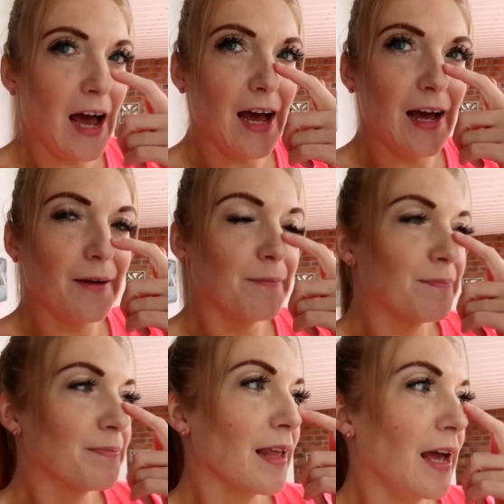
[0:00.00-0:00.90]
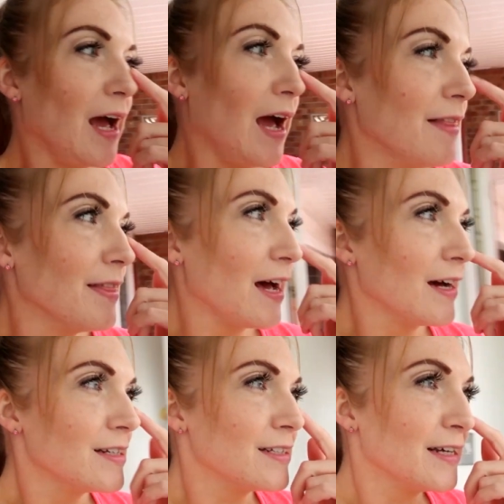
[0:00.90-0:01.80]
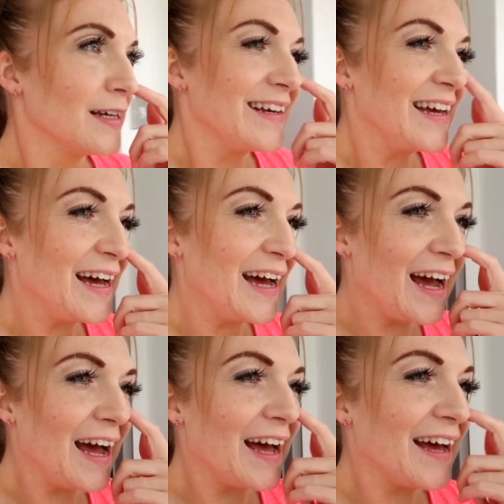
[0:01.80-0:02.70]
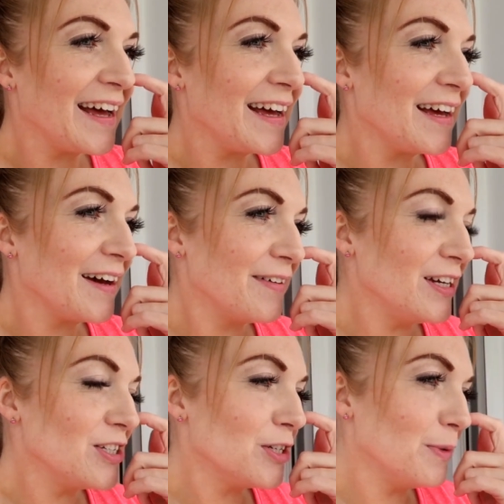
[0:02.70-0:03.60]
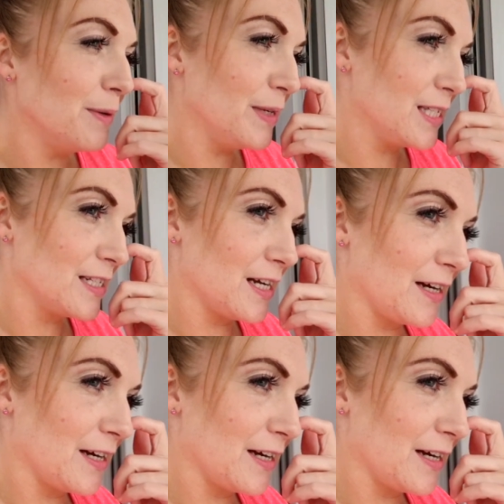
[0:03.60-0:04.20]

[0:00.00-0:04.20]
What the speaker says: And that, what are you doing, mister?